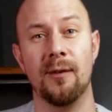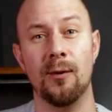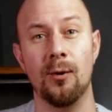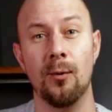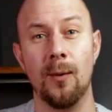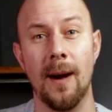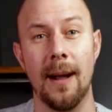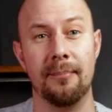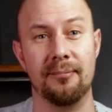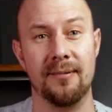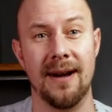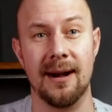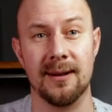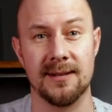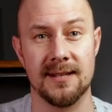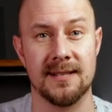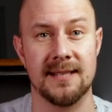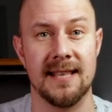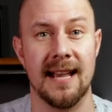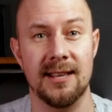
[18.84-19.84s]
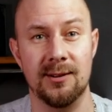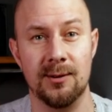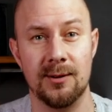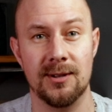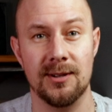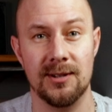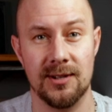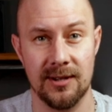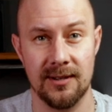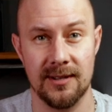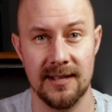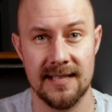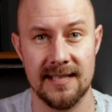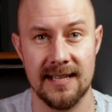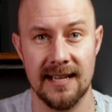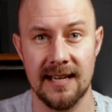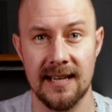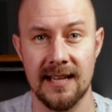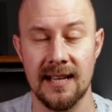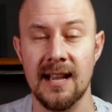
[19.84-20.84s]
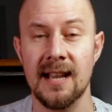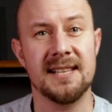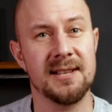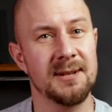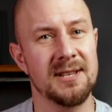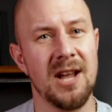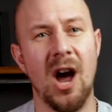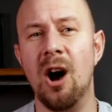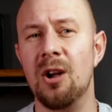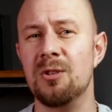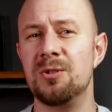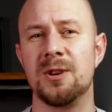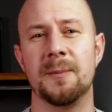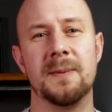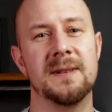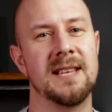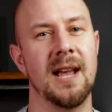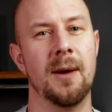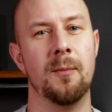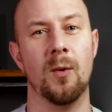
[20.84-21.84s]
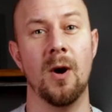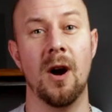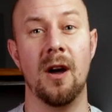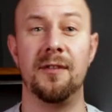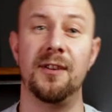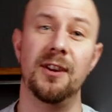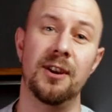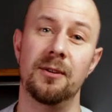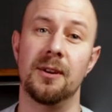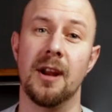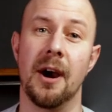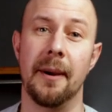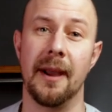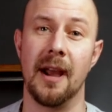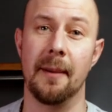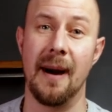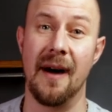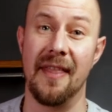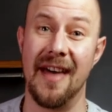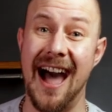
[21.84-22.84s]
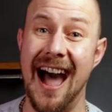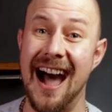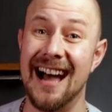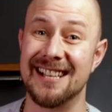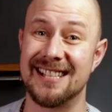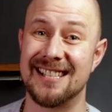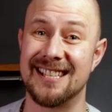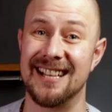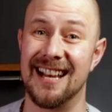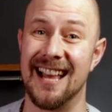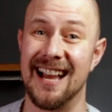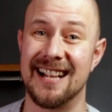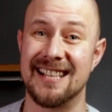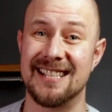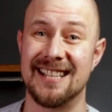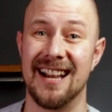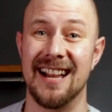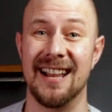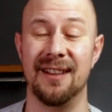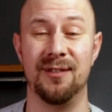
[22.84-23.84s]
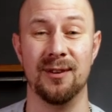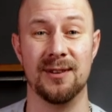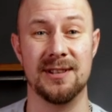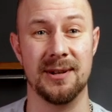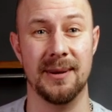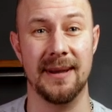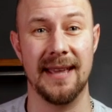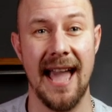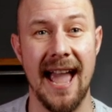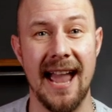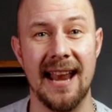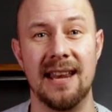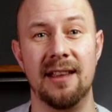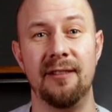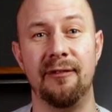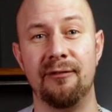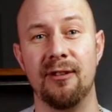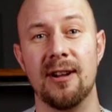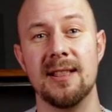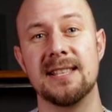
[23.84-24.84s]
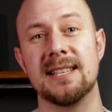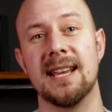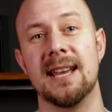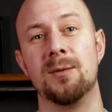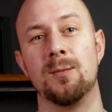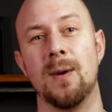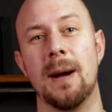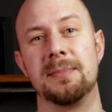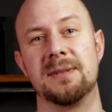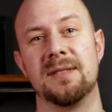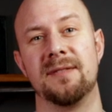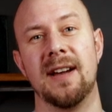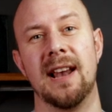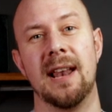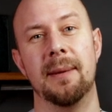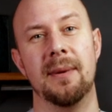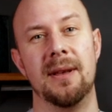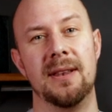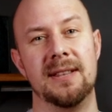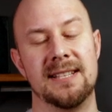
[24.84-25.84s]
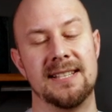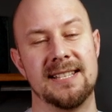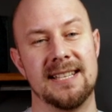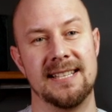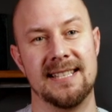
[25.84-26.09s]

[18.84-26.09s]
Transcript: of all web browsers that you can do this in. So it's 100% worth you knowing about the has selector if you're doing any front-end web development